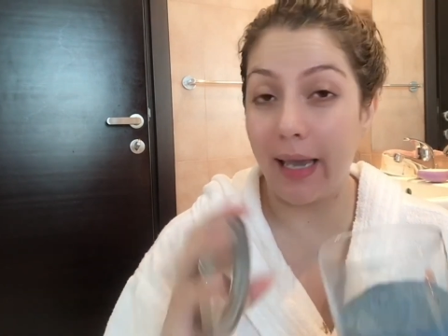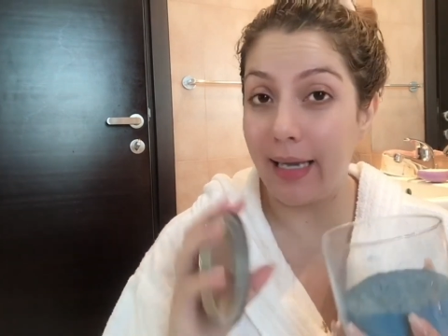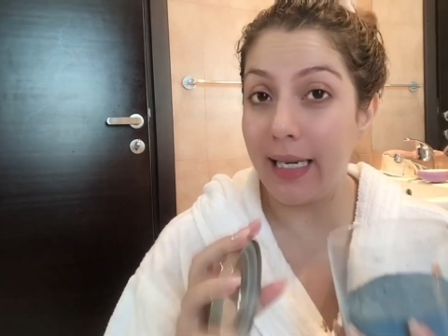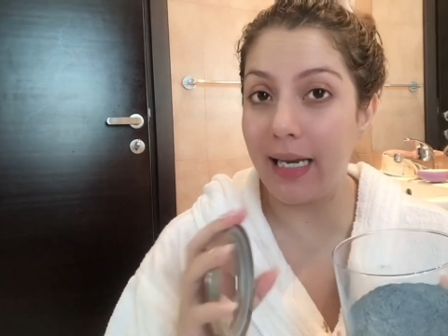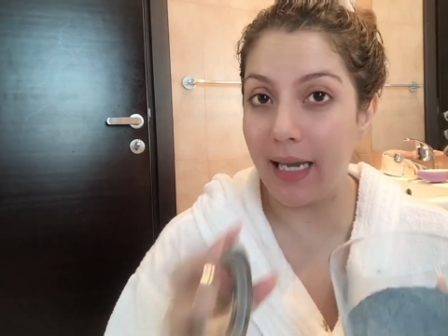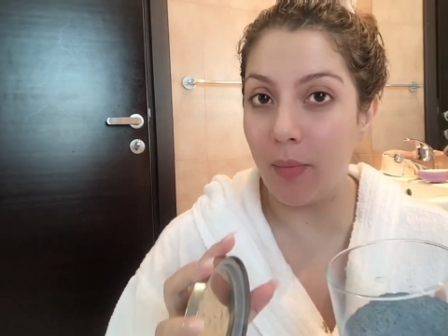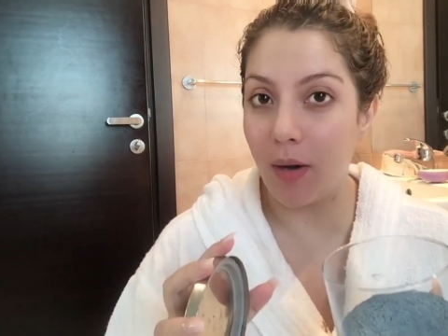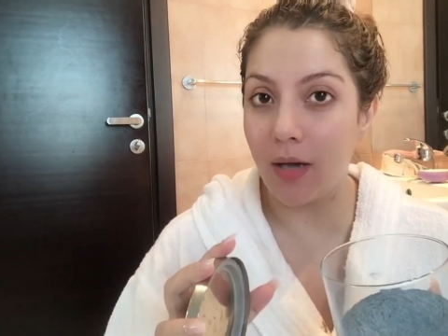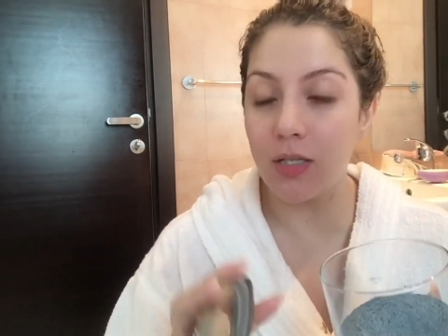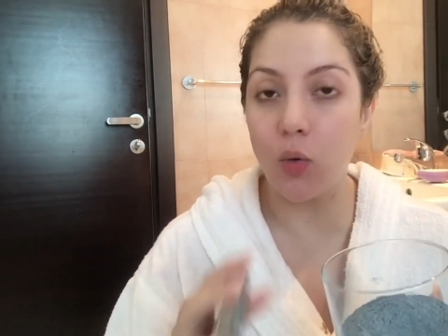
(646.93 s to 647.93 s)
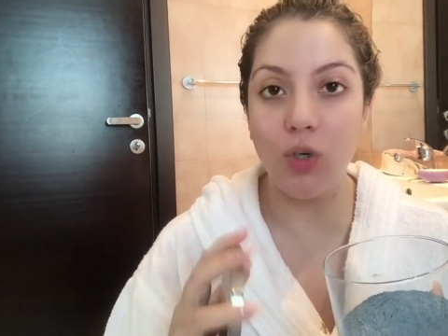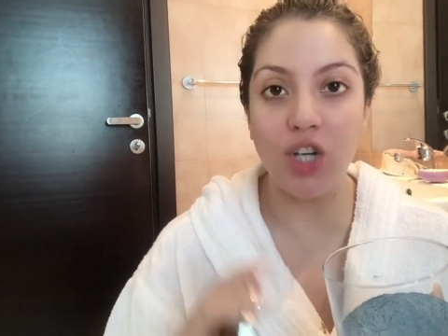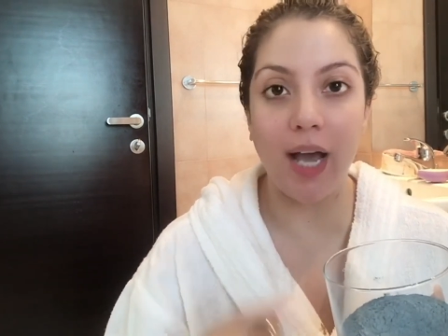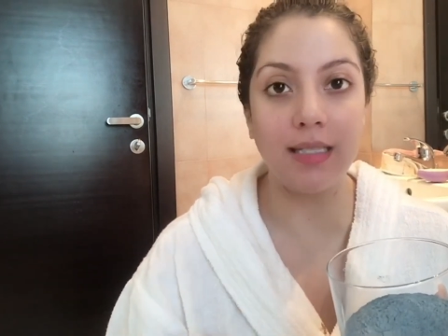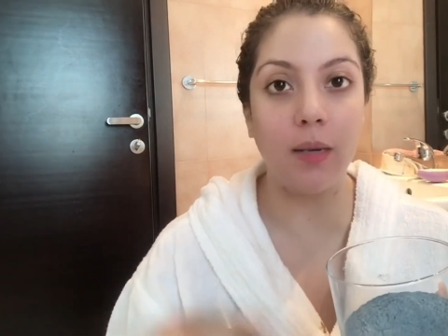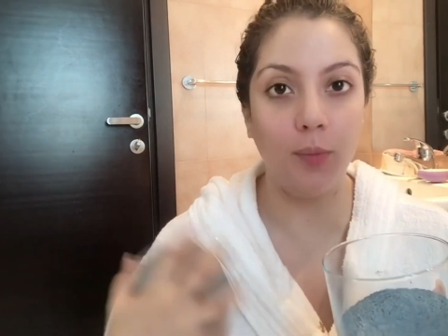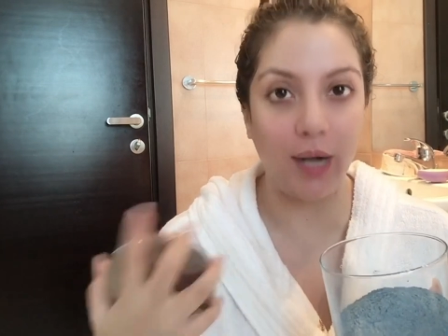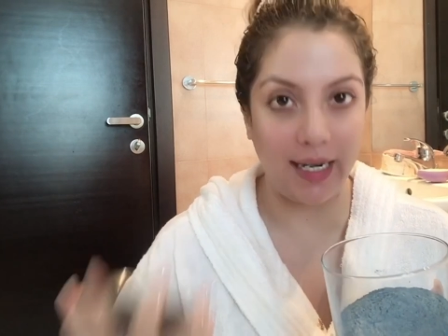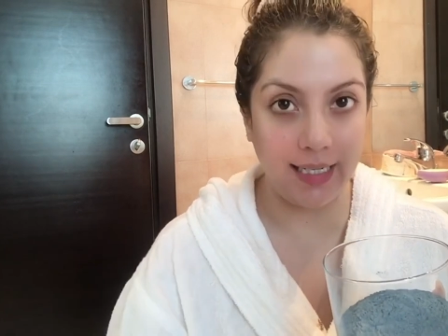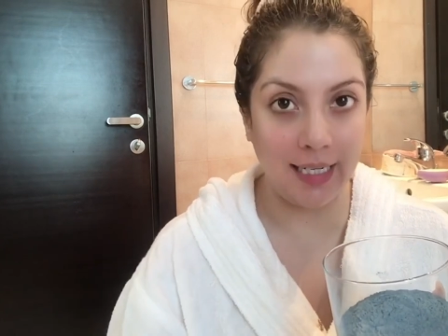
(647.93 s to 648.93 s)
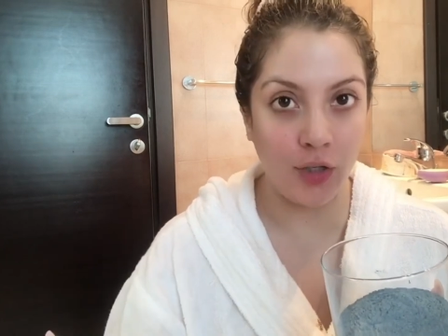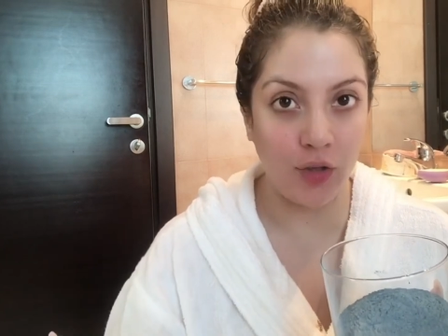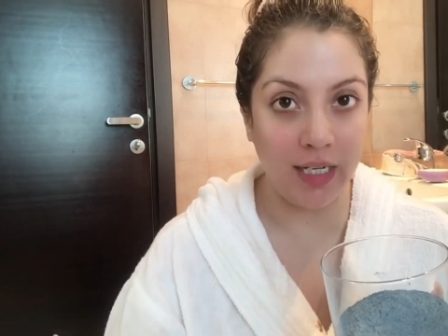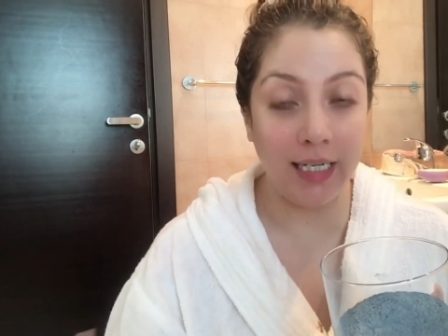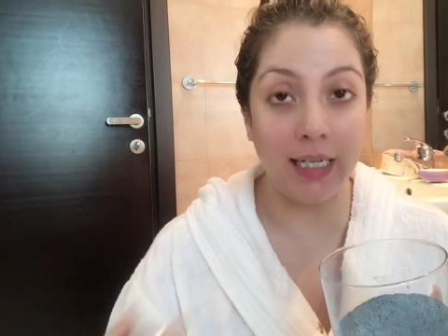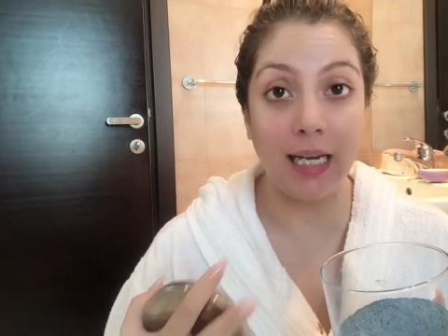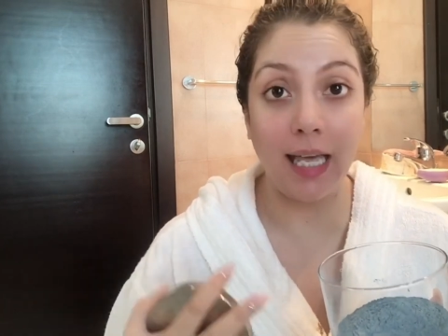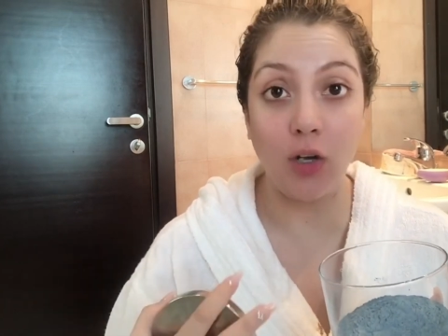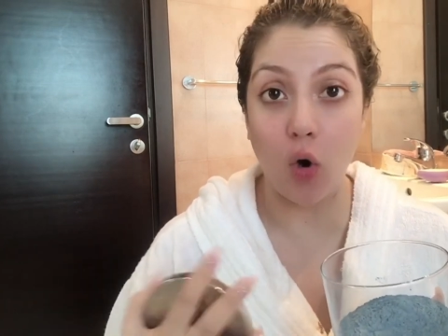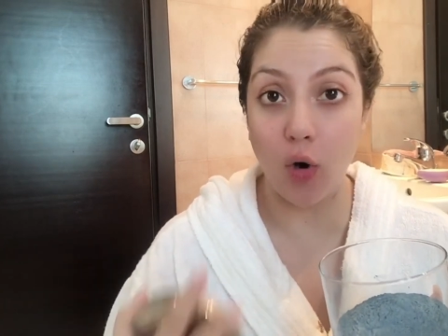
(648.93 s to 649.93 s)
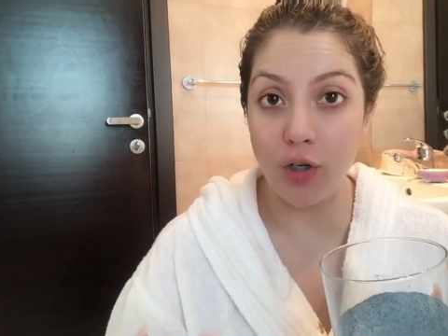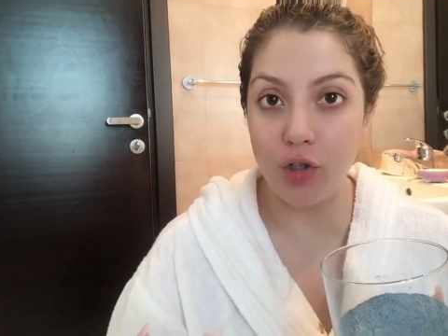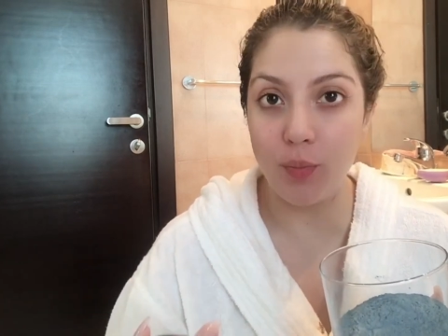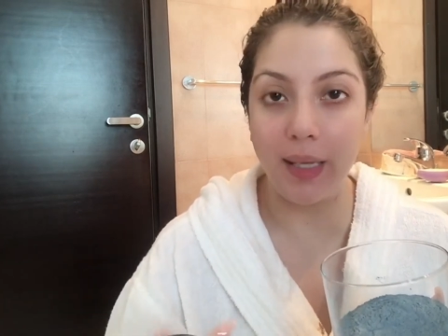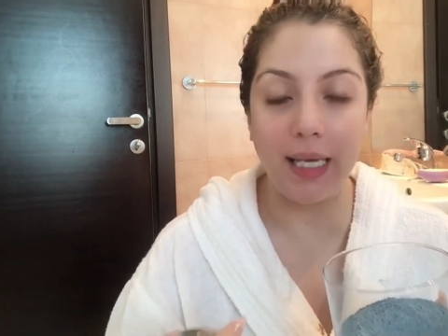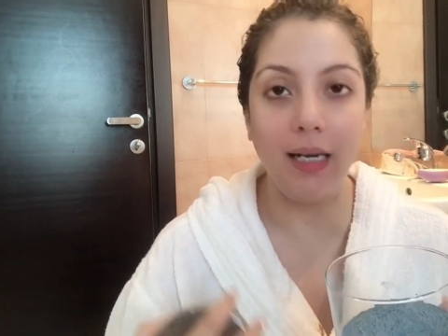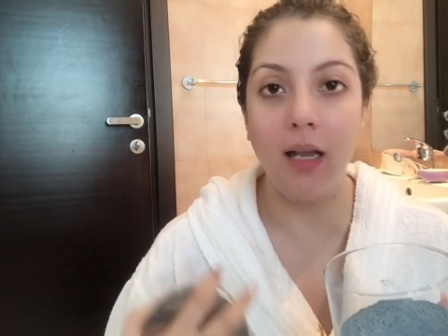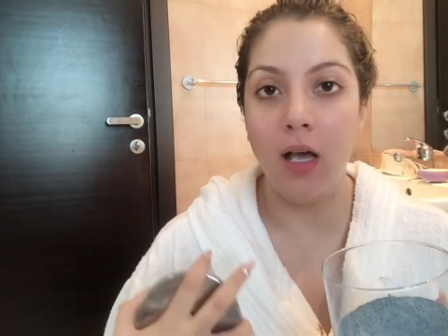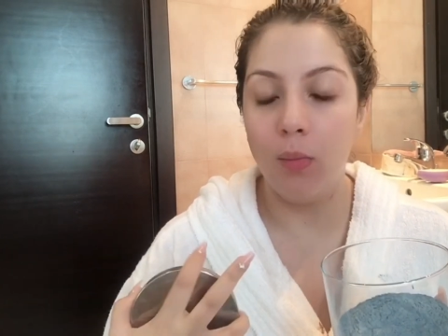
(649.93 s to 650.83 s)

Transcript: any clay mask which has a brightening ingredient like orange peel,